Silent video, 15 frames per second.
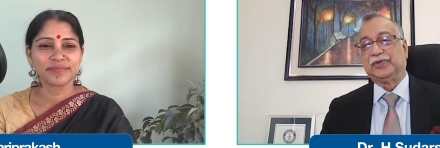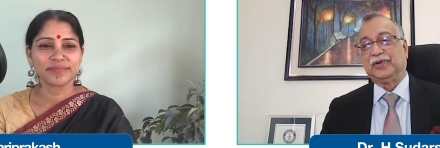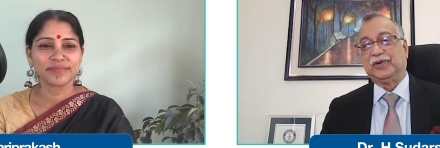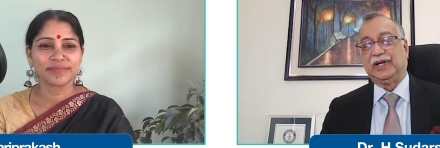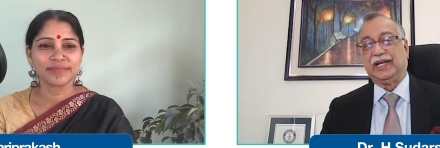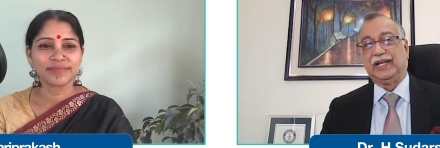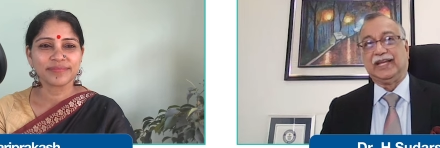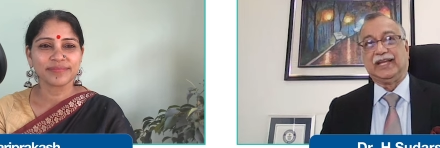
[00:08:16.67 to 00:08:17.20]

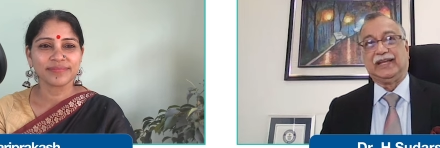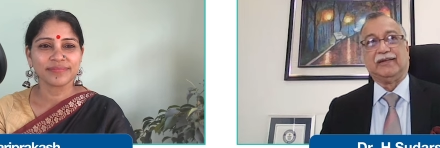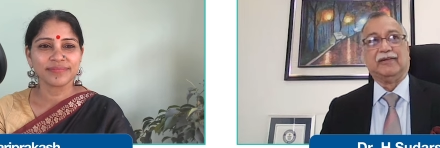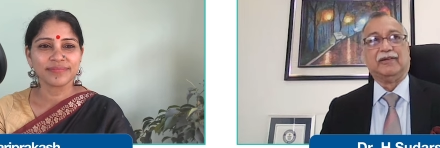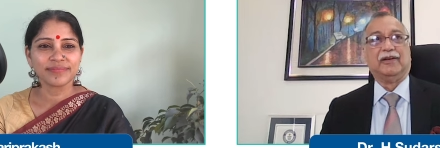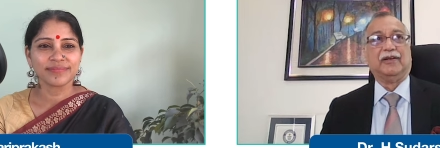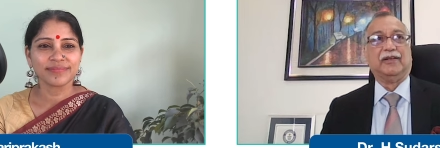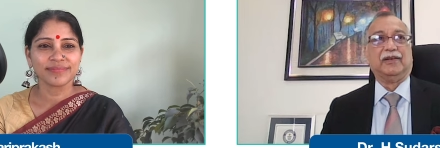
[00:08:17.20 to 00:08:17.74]
Speaker 1: So I
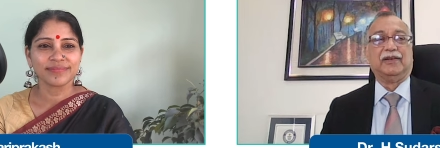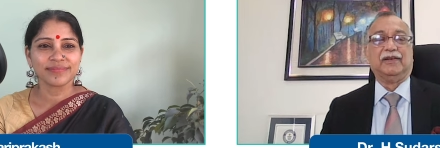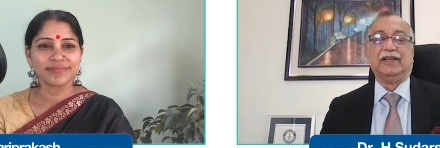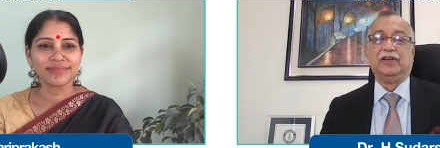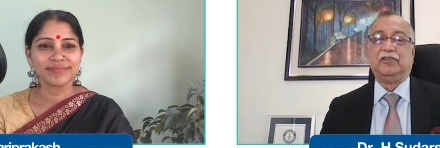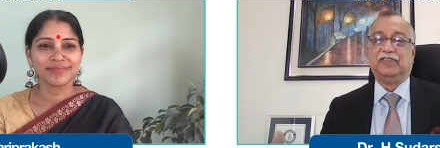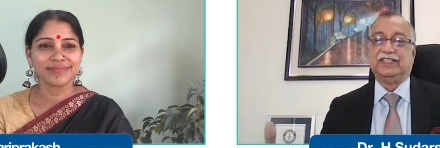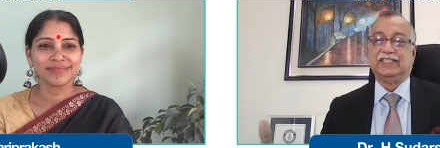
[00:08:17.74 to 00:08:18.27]
uh,
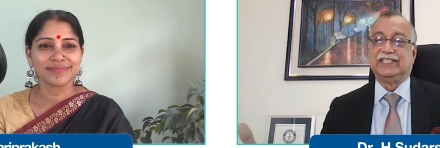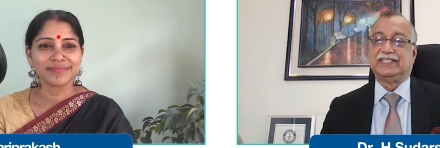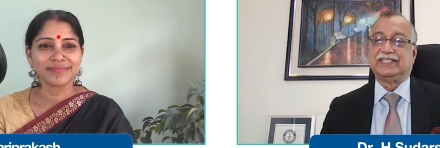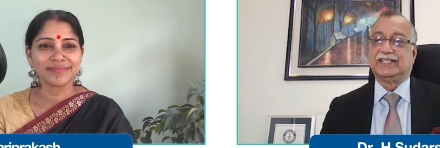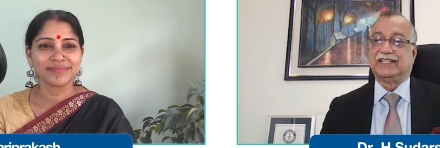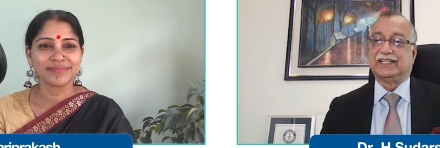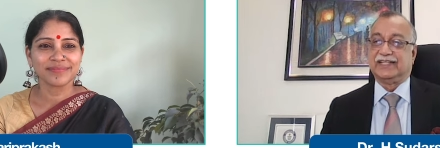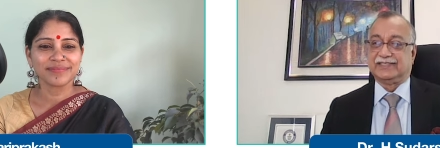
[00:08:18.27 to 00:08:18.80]
did visit
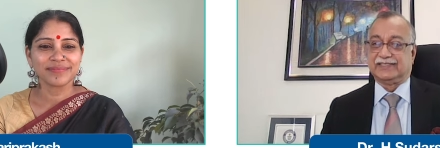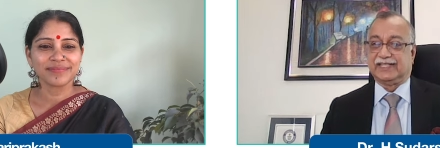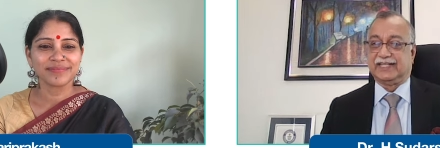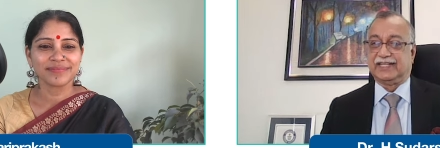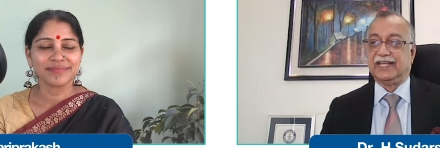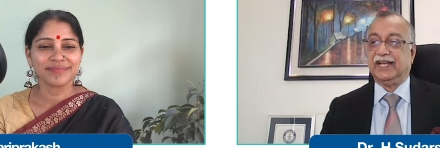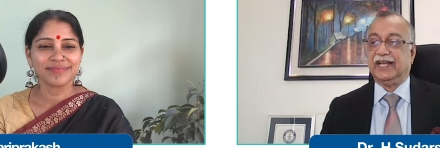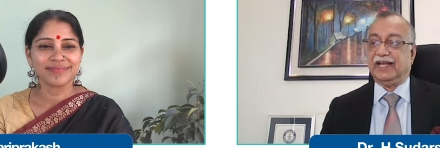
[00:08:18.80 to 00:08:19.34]
her and
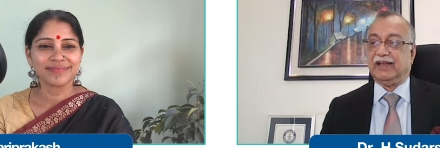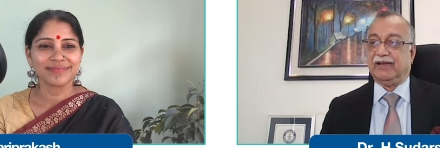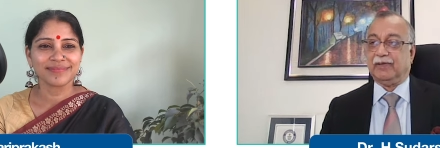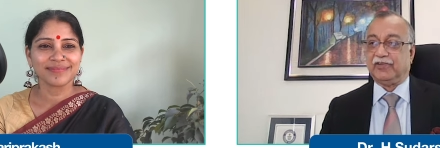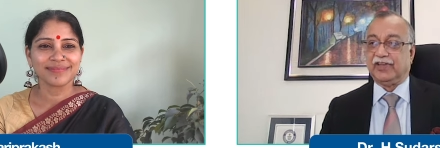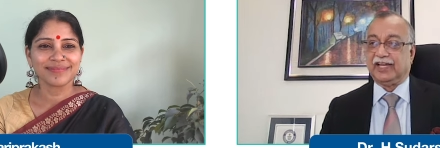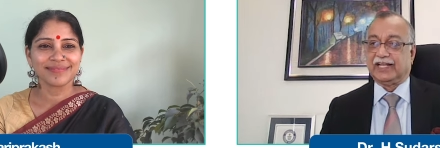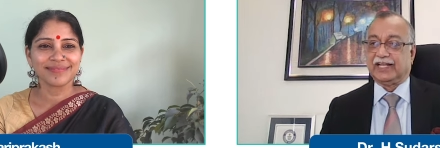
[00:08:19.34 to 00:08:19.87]
said,
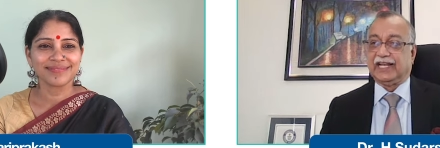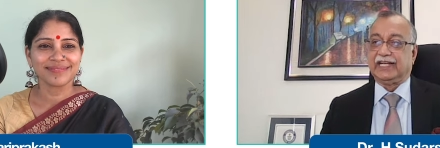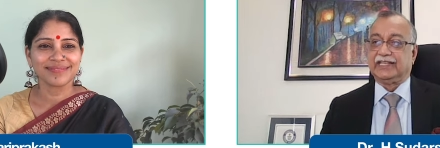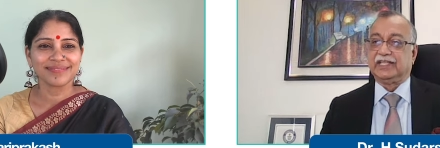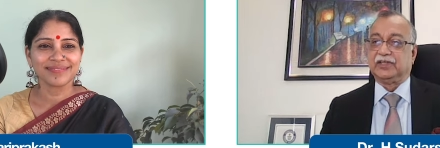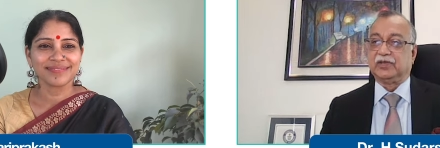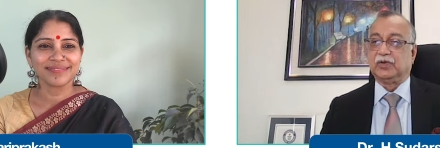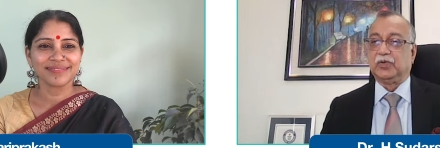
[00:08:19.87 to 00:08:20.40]
and we are
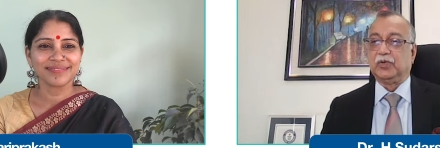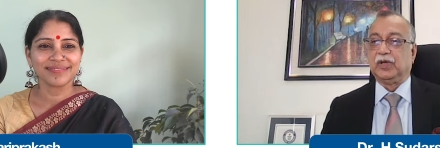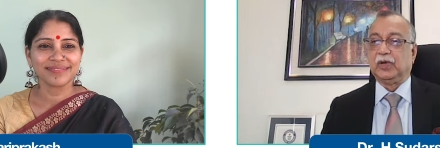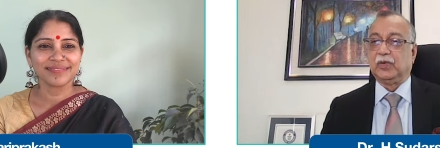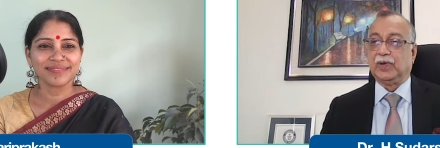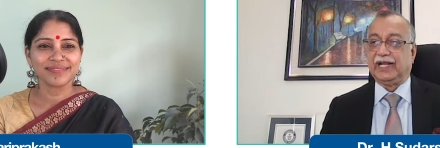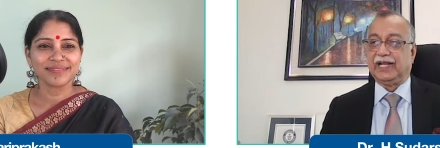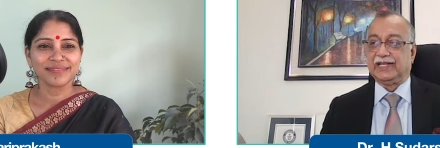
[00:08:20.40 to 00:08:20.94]
glad that you're
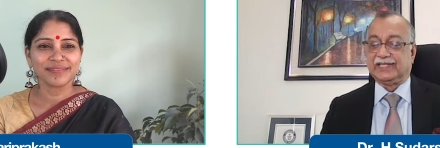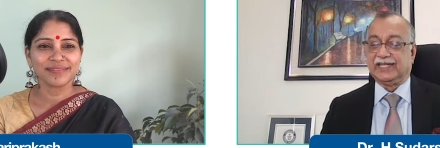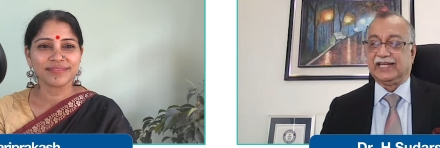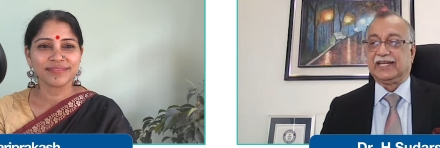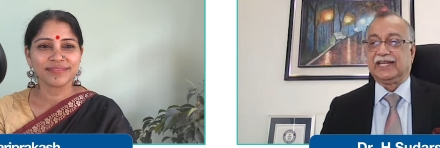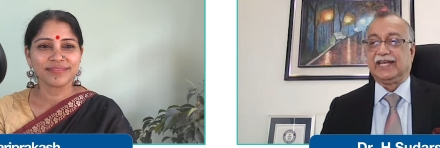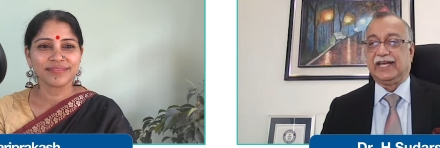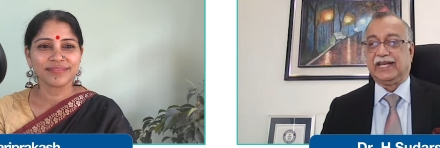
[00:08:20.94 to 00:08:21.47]
doing well.
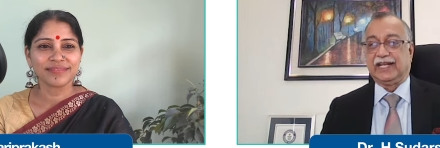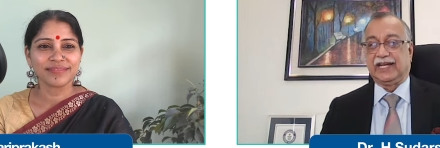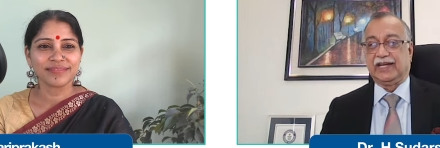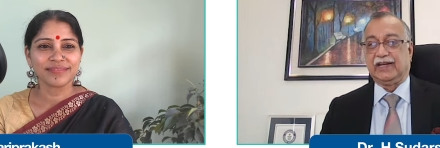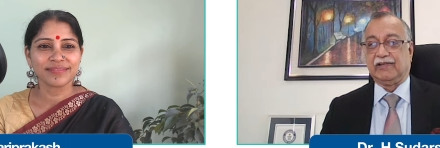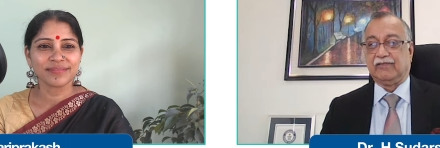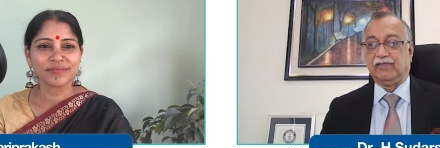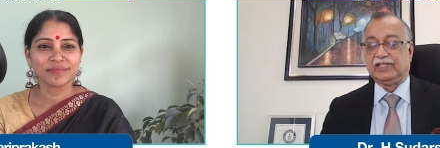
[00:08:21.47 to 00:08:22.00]
Take care,
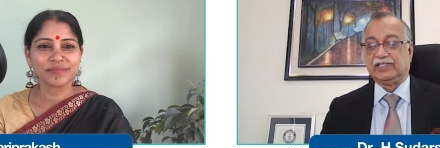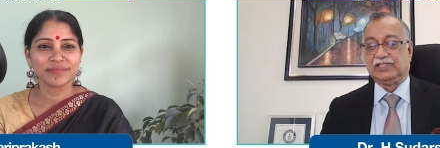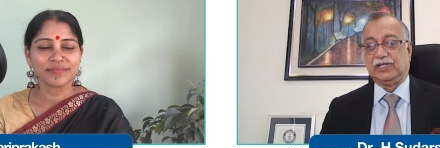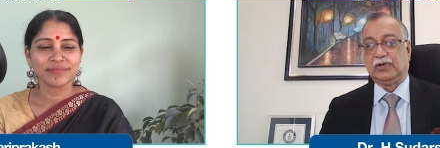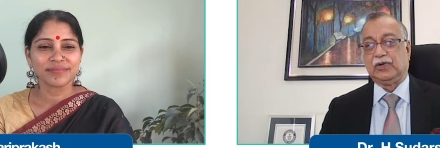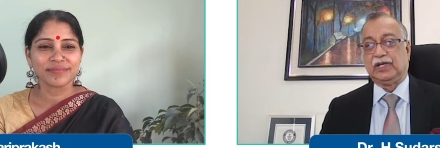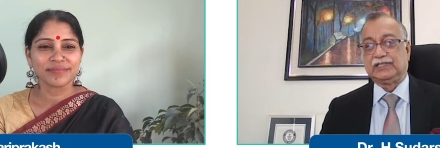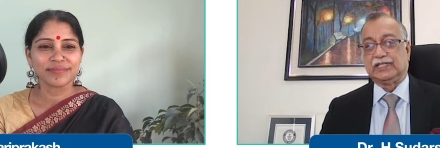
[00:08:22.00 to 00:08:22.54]
and we'll
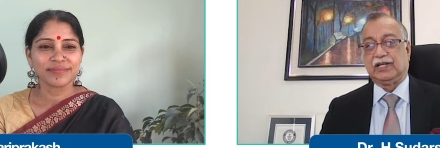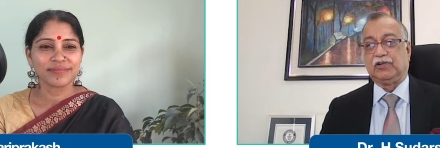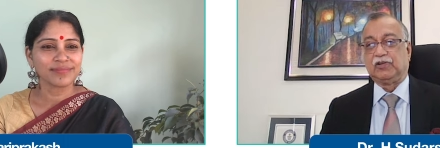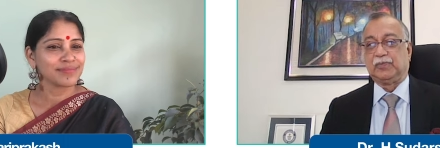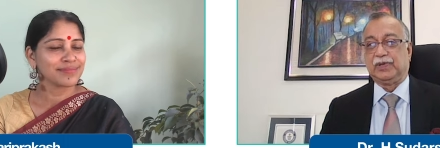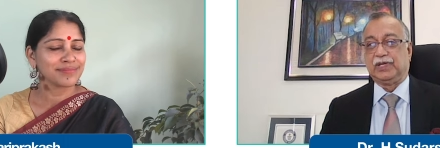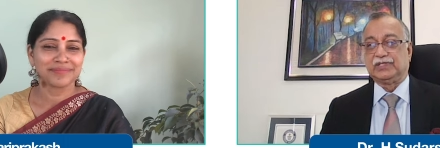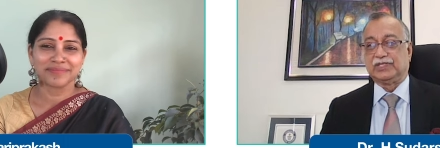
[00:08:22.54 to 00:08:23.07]
see you as an
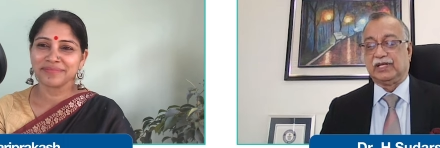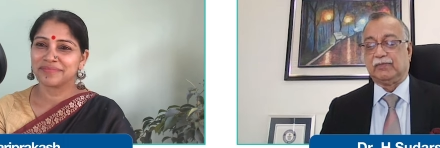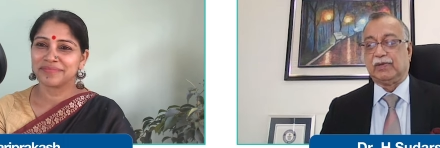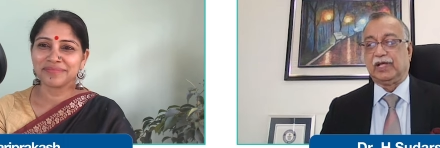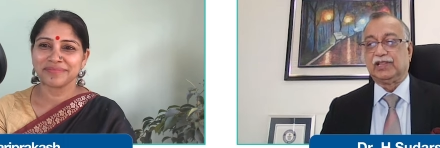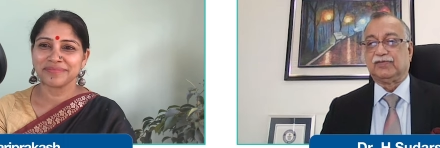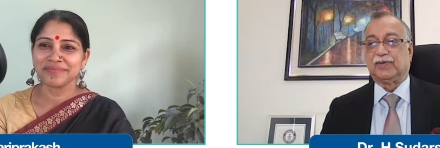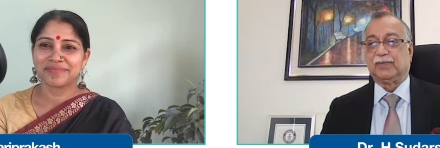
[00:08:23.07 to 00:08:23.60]
outpatient a
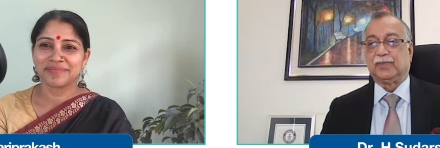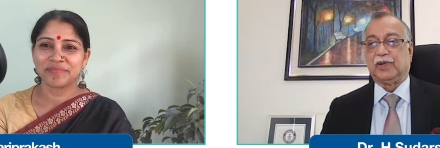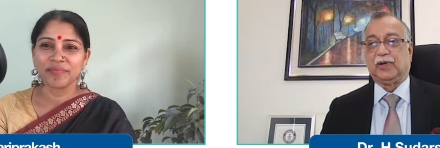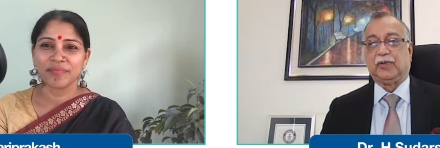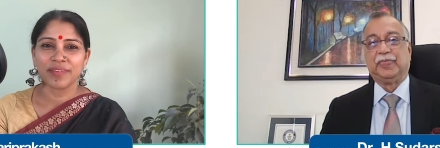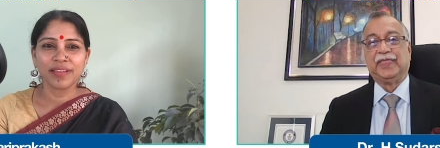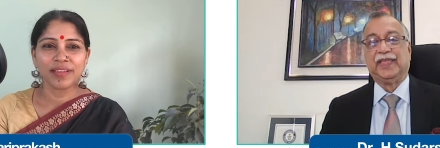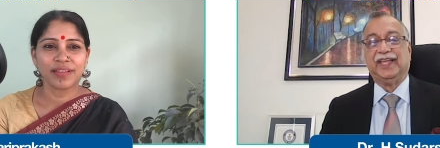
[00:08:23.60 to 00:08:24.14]
month from
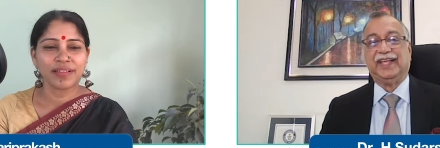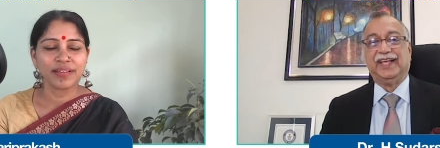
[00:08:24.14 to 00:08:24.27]
now.